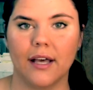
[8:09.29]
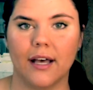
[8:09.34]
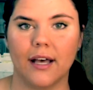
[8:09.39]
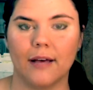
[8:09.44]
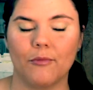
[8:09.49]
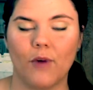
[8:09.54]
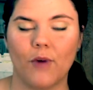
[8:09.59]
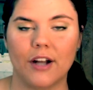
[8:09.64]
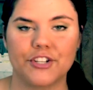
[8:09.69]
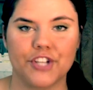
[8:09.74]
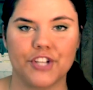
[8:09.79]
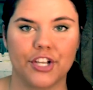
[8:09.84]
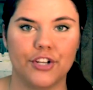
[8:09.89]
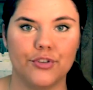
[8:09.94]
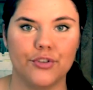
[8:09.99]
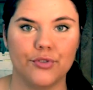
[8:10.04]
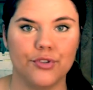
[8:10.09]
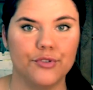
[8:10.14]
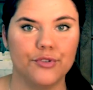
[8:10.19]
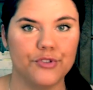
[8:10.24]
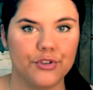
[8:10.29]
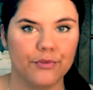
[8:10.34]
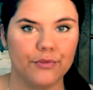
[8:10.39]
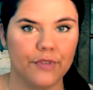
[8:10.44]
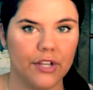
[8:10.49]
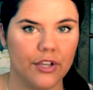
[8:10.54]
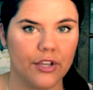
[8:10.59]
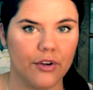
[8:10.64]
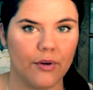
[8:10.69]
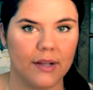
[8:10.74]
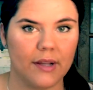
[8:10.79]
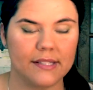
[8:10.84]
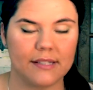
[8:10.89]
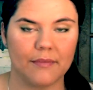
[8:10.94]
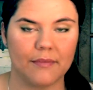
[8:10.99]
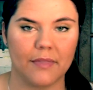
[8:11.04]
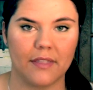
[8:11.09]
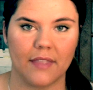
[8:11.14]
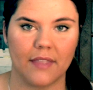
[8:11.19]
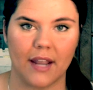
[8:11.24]
watching a new YouTube video on
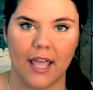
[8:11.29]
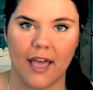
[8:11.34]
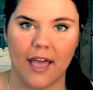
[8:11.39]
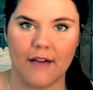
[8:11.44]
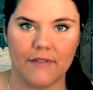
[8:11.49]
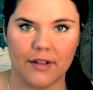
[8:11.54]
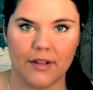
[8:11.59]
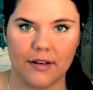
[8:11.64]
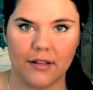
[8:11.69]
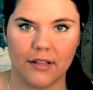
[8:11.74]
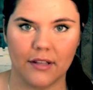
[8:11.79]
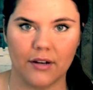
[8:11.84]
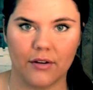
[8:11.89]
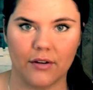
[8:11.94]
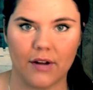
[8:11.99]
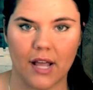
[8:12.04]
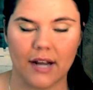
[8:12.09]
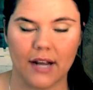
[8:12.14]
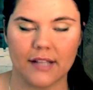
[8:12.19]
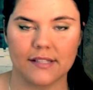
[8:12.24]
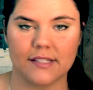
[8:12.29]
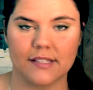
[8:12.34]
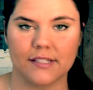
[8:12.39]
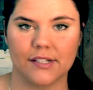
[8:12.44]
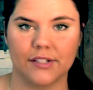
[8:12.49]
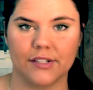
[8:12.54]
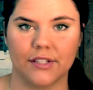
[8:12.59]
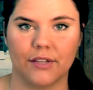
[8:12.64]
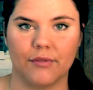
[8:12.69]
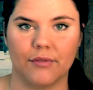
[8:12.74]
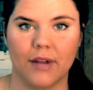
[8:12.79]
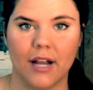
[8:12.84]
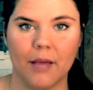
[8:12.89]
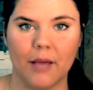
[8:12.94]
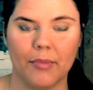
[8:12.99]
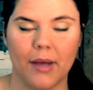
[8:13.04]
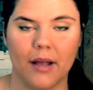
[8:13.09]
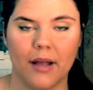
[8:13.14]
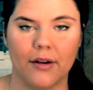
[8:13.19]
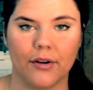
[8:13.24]
something that I haven't, you know, not necessarily read
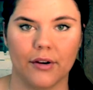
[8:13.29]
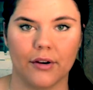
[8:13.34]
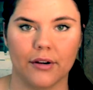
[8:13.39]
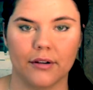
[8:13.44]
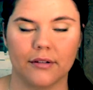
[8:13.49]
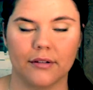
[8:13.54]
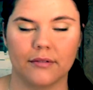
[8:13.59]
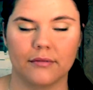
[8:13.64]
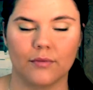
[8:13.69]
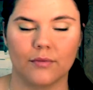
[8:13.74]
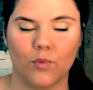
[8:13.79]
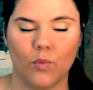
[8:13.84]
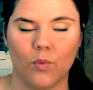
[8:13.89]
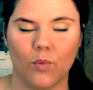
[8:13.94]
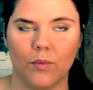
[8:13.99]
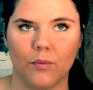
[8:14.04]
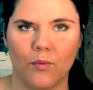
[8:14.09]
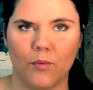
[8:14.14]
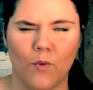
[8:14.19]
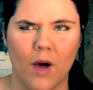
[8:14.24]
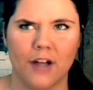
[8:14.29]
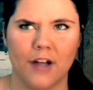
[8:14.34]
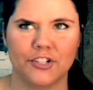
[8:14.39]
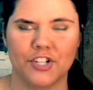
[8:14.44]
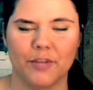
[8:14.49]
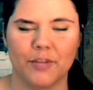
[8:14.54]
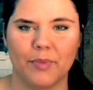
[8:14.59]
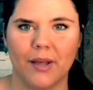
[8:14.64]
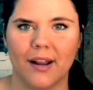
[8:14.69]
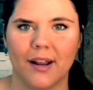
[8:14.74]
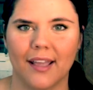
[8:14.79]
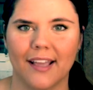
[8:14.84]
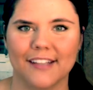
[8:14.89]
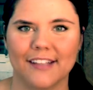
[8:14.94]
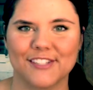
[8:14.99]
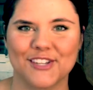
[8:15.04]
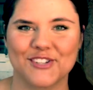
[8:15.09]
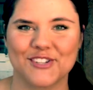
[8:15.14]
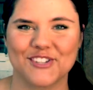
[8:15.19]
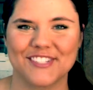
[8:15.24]
up on or watched up on, I
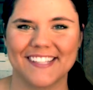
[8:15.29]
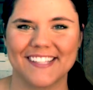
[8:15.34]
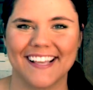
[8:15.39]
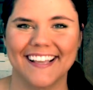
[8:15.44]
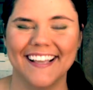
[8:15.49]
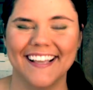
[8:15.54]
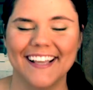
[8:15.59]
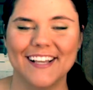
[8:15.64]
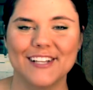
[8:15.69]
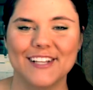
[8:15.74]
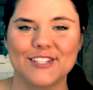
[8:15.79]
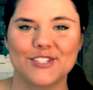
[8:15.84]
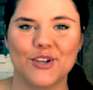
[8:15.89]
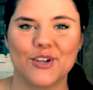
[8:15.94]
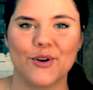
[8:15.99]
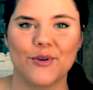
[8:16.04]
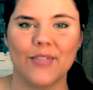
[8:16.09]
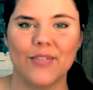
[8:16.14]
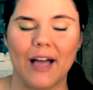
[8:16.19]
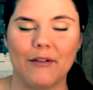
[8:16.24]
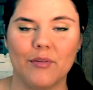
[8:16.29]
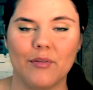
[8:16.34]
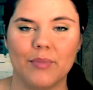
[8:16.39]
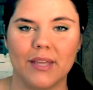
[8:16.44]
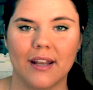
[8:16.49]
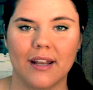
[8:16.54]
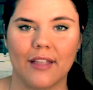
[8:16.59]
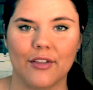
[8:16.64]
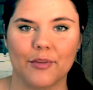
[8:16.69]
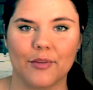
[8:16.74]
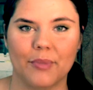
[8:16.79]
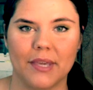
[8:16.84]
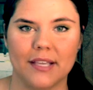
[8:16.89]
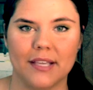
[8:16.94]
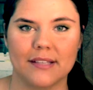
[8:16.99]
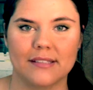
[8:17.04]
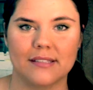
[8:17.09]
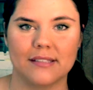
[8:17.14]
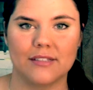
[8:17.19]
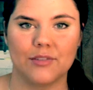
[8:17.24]
guess I should say. So that would be another
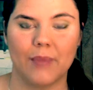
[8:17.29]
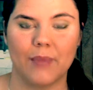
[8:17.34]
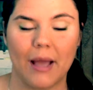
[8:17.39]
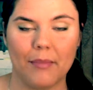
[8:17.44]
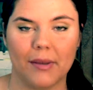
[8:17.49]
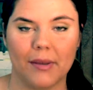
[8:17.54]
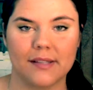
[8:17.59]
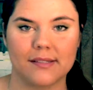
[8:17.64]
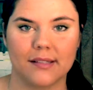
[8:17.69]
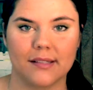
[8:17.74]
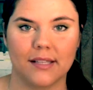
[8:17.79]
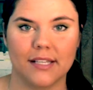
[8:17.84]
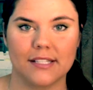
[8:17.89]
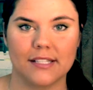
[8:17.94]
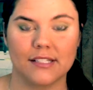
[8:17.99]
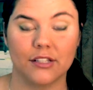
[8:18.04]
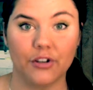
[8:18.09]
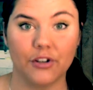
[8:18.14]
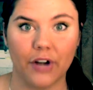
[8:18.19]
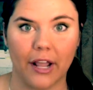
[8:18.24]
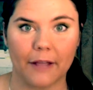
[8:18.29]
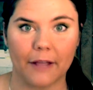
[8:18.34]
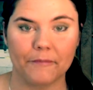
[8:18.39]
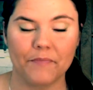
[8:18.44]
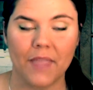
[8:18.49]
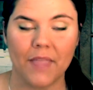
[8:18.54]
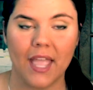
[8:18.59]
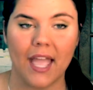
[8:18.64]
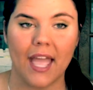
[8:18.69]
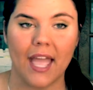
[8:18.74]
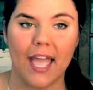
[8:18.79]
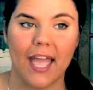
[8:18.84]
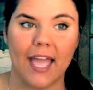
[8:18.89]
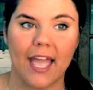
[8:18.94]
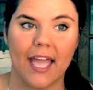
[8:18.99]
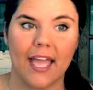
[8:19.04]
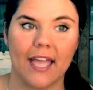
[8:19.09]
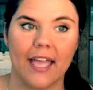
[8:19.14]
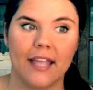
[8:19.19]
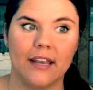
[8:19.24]
piece to my puzzle is learning.
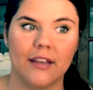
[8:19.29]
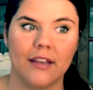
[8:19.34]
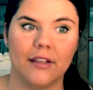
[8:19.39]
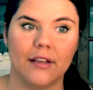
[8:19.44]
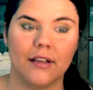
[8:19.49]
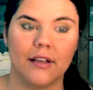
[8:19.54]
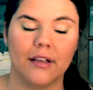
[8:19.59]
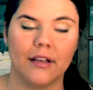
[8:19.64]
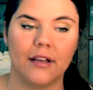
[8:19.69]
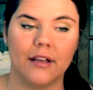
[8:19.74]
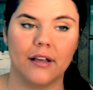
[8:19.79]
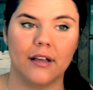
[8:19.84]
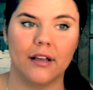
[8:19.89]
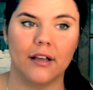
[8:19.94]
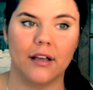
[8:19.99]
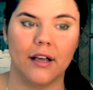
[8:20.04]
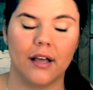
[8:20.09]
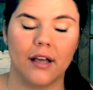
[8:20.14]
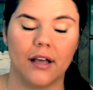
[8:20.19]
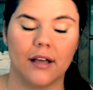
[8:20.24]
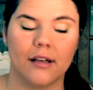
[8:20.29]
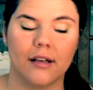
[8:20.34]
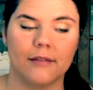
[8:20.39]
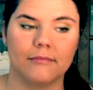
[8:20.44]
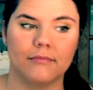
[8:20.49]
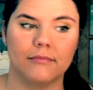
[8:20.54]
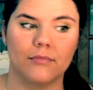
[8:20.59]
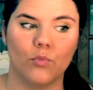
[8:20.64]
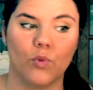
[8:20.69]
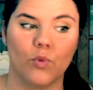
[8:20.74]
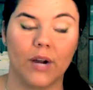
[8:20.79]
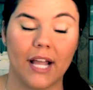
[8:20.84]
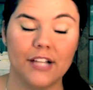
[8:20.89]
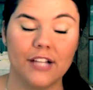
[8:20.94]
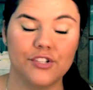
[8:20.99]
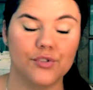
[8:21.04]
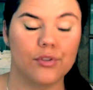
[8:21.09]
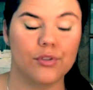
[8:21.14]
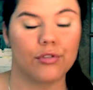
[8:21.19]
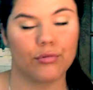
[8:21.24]
And what I
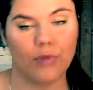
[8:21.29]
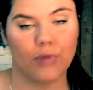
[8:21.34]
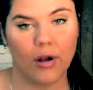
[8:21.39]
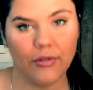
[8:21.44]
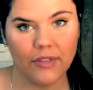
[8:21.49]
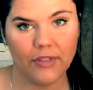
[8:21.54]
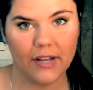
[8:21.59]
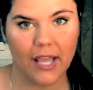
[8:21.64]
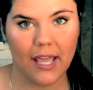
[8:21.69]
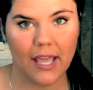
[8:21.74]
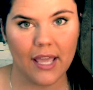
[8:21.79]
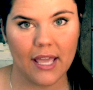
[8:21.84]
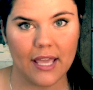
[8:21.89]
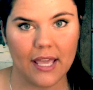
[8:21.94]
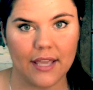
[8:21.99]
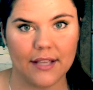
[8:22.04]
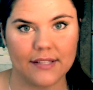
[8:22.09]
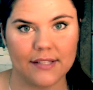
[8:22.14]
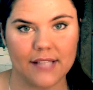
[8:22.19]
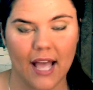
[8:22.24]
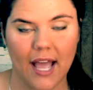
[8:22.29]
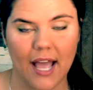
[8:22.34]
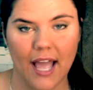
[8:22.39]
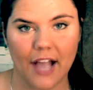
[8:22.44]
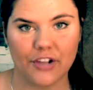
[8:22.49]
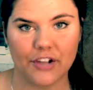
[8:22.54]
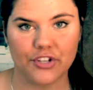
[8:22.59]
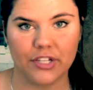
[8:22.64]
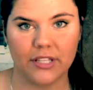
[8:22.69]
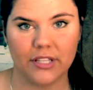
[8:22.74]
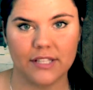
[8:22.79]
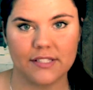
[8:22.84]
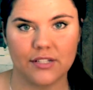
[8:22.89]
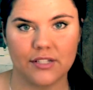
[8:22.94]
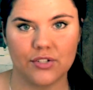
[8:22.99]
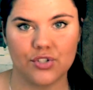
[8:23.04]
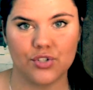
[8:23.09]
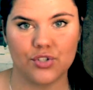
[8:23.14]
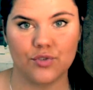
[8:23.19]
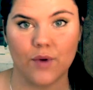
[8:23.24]
do throughout the day is I actually
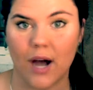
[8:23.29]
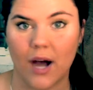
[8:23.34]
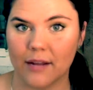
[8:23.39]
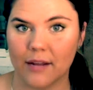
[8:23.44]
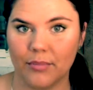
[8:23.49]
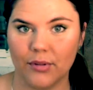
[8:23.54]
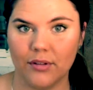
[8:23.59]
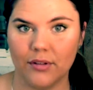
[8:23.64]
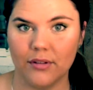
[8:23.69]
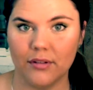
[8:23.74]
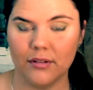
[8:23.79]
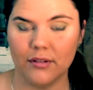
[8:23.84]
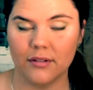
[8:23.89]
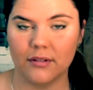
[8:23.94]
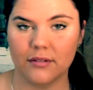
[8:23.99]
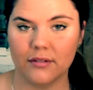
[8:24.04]
listen to Audible